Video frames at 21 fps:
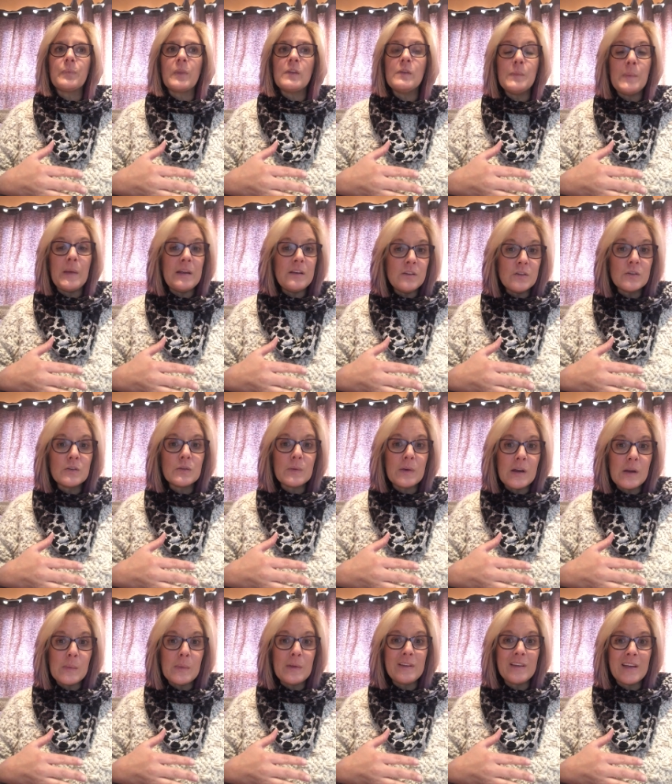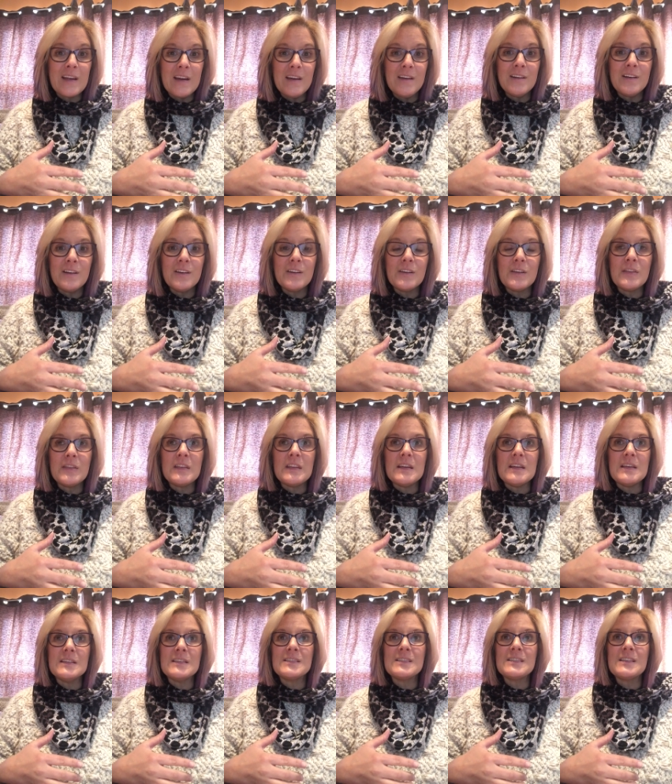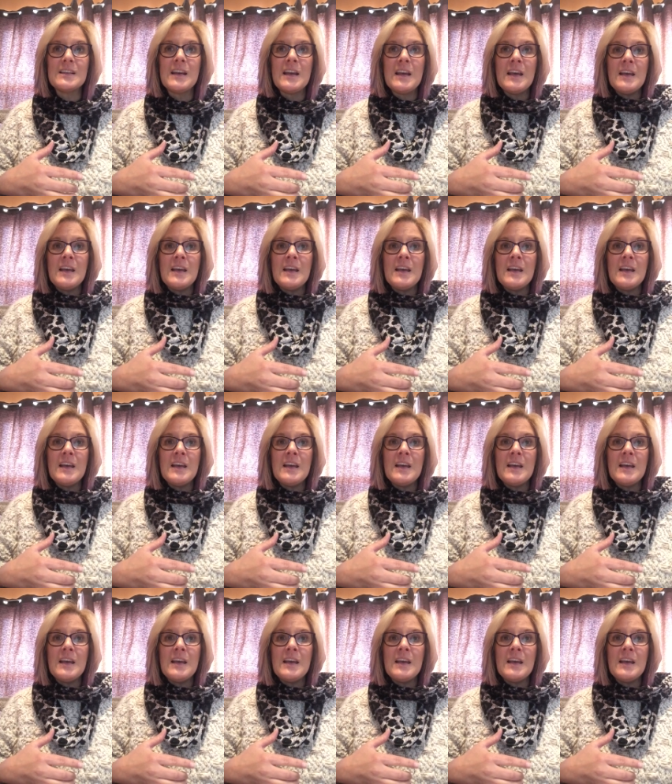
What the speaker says: Spaniards were able to conquer these